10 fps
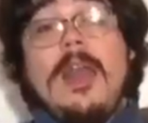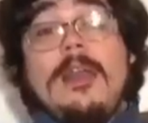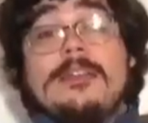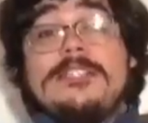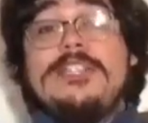
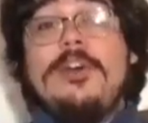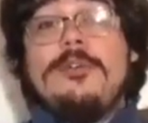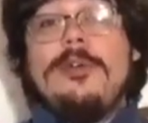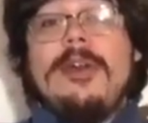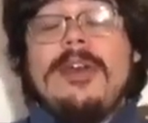So
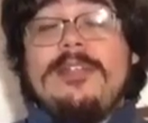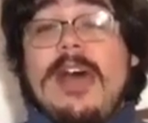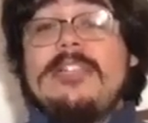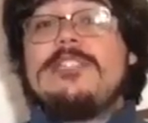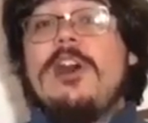that
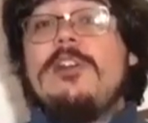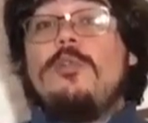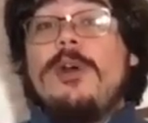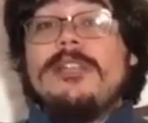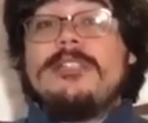song
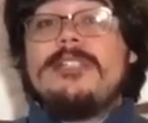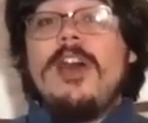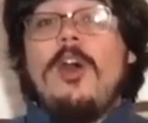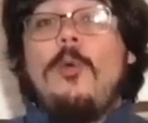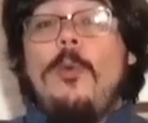was
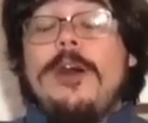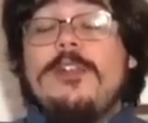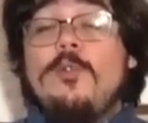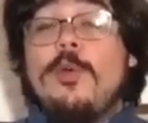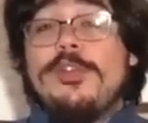What a
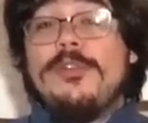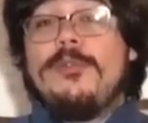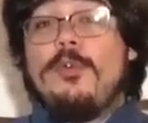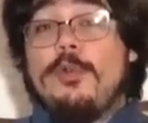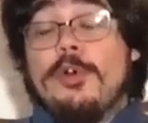Wonderful
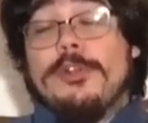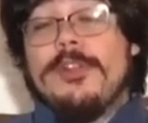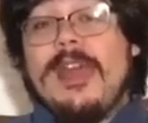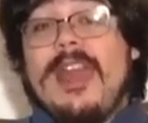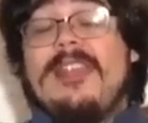World.
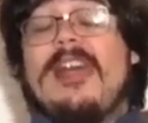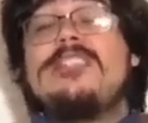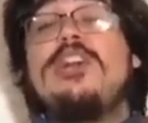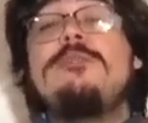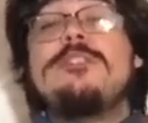That
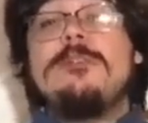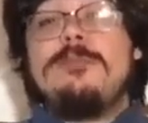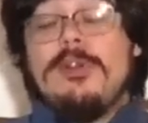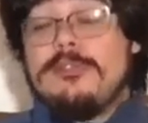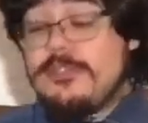song was
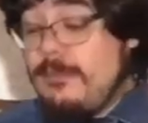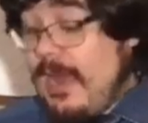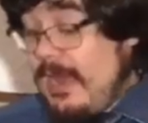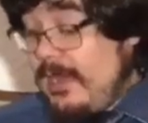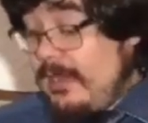composed
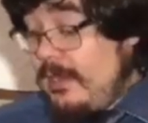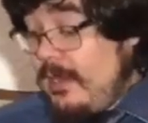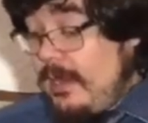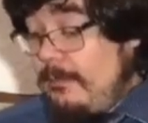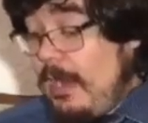by
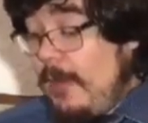Bob